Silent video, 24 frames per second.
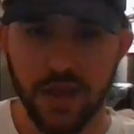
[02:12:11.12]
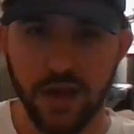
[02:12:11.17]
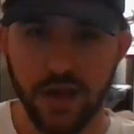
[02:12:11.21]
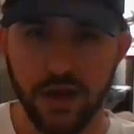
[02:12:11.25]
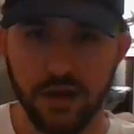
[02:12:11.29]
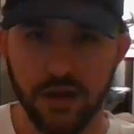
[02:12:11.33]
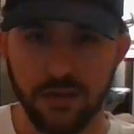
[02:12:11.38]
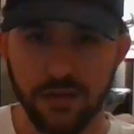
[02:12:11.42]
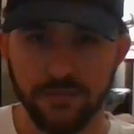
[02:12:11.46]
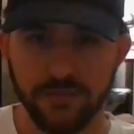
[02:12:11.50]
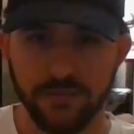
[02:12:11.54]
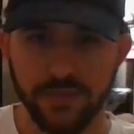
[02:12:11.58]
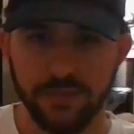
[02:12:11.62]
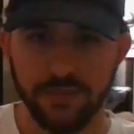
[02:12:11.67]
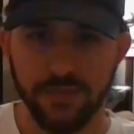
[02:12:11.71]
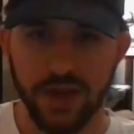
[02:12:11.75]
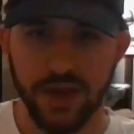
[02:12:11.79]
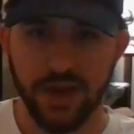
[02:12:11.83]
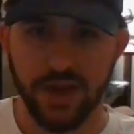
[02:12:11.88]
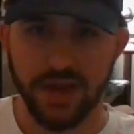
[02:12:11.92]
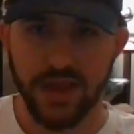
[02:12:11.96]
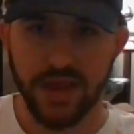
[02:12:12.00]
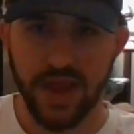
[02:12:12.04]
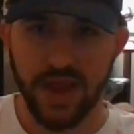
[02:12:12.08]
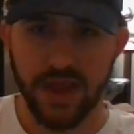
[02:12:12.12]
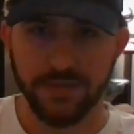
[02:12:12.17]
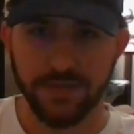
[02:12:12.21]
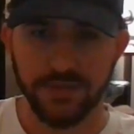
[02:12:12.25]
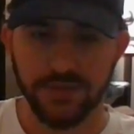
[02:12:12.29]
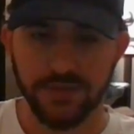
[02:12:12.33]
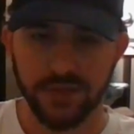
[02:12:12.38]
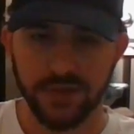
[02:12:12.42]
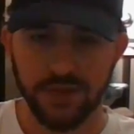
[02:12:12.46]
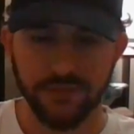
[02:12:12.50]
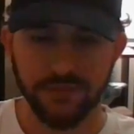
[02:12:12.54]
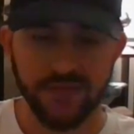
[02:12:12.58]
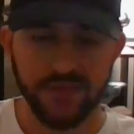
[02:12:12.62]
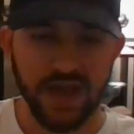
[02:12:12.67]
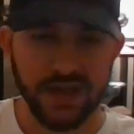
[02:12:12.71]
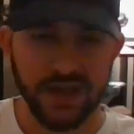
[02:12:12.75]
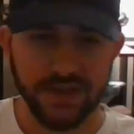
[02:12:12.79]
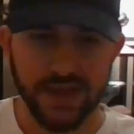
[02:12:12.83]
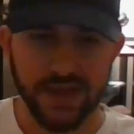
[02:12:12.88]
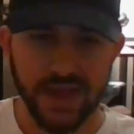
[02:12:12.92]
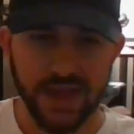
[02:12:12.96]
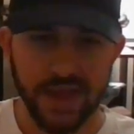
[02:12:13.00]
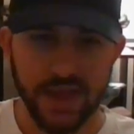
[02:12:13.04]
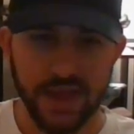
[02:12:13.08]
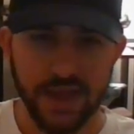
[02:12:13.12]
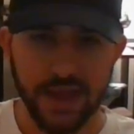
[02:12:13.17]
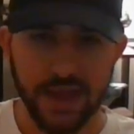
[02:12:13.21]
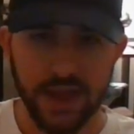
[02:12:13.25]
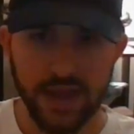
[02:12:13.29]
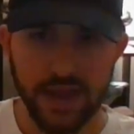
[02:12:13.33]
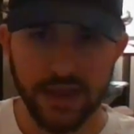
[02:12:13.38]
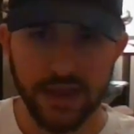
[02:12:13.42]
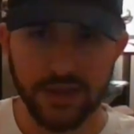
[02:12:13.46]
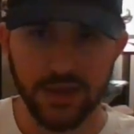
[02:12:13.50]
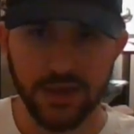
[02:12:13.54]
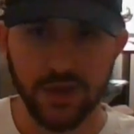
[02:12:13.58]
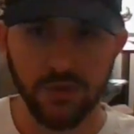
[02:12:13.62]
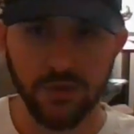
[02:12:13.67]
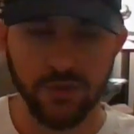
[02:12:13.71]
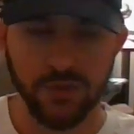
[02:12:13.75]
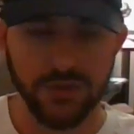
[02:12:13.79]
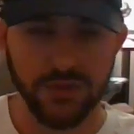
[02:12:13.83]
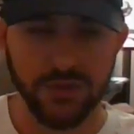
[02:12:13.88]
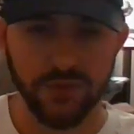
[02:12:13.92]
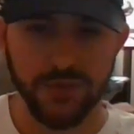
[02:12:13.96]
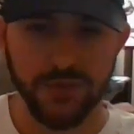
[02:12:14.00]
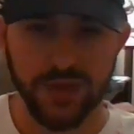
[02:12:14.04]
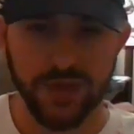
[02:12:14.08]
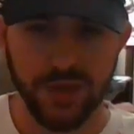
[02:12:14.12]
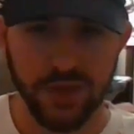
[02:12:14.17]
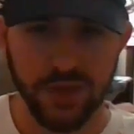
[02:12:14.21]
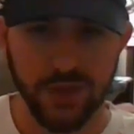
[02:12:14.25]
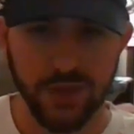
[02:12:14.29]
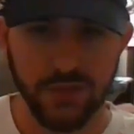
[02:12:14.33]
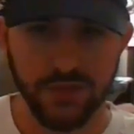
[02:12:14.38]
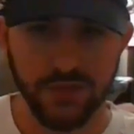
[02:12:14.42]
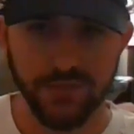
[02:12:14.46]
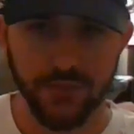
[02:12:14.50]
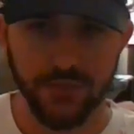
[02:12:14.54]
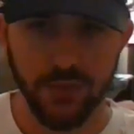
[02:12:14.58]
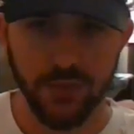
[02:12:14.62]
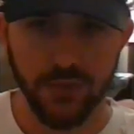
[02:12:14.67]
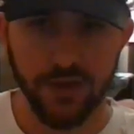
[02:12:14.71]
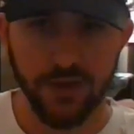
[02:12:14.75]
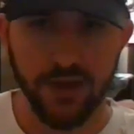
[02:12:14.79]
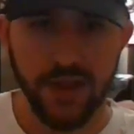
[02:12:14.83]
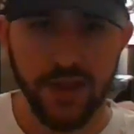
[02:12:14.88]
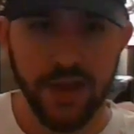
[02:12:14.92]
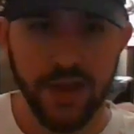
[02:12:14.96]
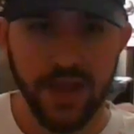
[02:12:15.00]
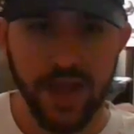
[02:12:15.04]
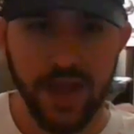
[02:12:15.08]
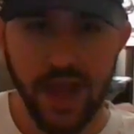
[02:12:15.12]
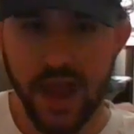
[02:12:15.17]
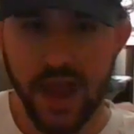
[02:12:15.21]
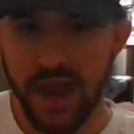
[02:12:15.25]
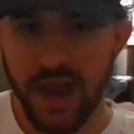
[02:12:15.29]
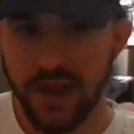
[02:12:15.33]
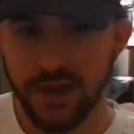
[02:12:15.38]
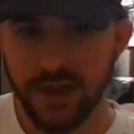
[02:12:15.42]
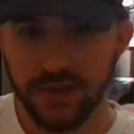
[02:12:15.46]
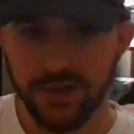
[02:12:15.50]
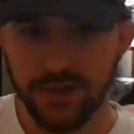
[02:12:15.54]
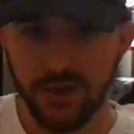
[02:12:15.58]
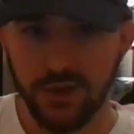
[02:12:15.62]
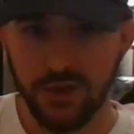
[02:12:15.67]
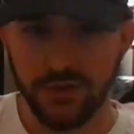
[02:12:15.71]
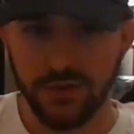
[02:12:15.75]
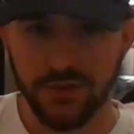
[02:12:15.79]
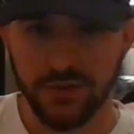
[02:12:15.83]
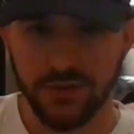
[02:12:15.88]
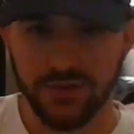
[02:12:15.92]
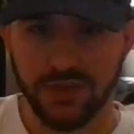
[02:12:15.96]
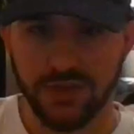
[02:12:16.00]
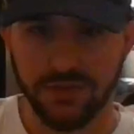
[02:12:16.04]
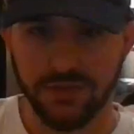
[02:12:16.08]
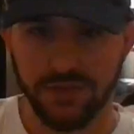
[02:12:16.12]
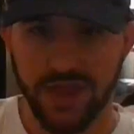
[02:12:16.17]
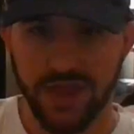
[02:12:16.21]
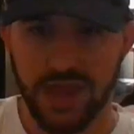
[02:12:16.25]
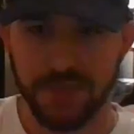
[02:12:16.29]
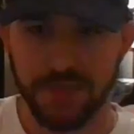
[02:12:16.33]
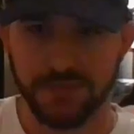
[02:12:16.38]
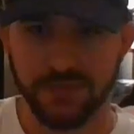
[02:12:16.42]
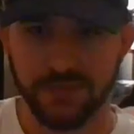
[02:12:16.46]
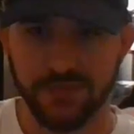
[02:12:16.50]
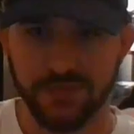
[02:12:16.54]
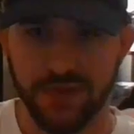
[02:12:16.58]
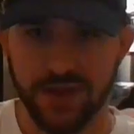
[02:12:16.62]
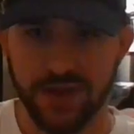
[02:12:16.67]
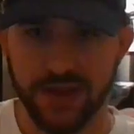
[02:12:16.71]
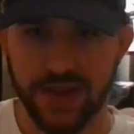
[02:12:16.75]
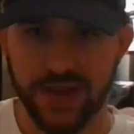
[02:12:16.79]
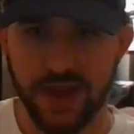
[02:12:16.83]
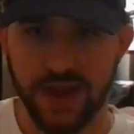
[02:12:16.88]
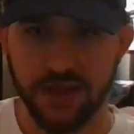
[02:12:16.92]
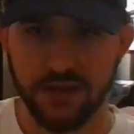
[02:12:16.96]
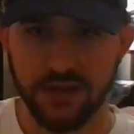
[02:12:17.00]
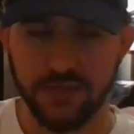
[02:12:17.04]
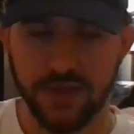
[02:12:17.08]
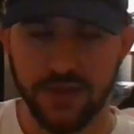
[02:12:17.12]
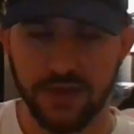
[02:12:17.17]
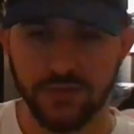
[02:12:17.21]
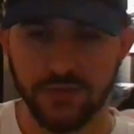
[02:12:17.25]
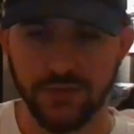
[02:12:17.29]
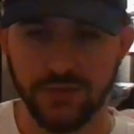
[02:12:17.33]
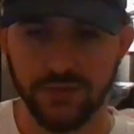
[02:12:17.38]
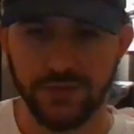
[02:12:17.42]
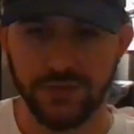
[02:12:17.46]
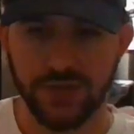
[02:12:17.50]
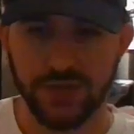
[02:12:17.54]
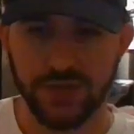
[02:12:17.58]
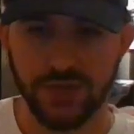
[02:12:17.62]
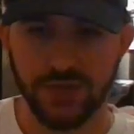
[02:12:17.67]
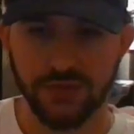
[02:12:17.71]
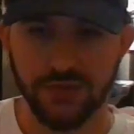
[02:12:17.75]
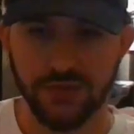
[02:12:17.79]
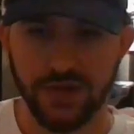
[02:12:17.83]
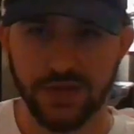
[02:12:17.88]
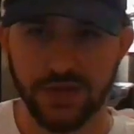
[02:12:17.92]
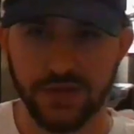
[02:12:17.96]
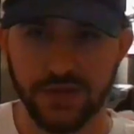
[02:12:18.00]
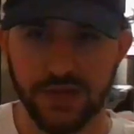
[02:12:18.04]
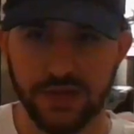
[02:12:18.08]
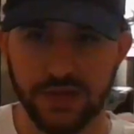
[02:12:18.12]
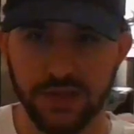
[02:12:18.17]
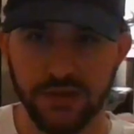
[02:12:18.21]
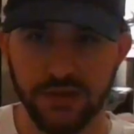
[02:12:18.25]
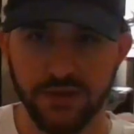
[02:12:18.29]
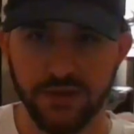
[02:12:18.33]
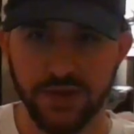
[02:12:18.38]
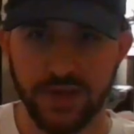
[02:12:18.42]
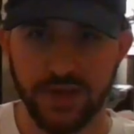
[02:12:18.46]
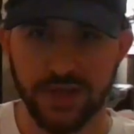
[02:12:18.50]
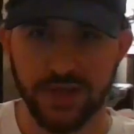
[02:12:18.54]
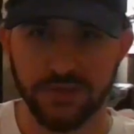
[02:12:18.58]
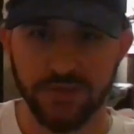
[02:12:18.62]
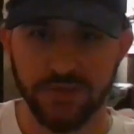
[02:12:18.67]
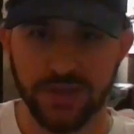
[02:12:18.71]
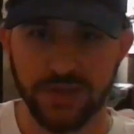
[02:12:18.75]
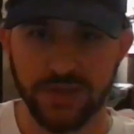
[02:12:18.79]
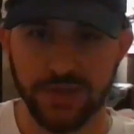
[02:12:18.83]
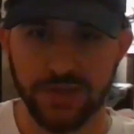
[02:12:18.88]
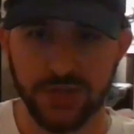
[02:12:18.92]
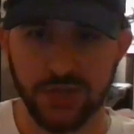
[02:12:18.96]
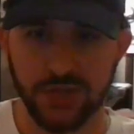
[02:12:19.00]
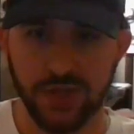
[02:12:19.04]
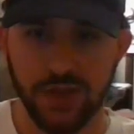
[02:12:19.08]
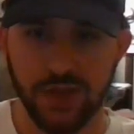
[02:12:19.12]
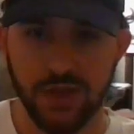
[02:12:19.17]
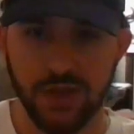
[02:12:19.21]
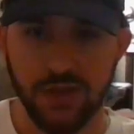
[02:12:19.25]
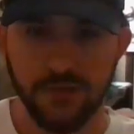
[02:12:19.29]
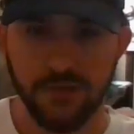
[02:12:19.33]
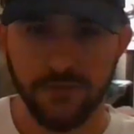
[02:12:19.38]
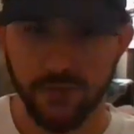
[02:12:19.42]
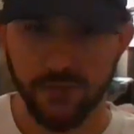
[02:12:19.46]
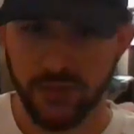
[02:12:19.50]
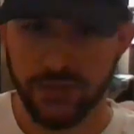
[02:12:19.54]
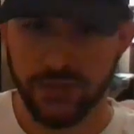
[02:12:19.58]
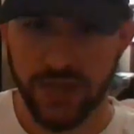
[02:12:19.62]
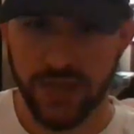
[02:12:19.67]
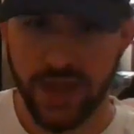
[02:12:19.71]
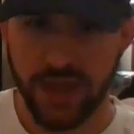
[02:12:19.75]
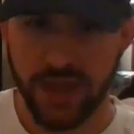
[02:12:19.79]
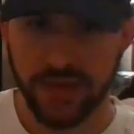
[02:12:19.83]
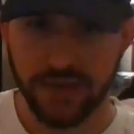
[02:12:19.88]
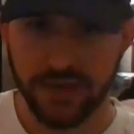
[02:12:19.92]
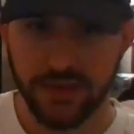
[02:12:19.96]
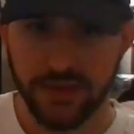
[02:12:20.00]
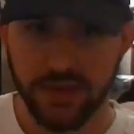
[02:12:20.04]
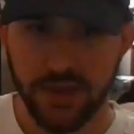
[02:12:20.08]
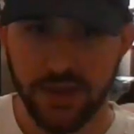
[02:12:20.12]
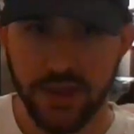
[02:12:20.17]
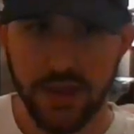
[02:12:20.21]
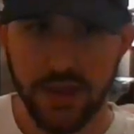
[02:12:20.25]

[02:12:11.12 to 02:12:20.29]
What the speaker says: by apes of that day, and what they're being used for, and also some apes finding out about who Caesar is and learning his message firsthand.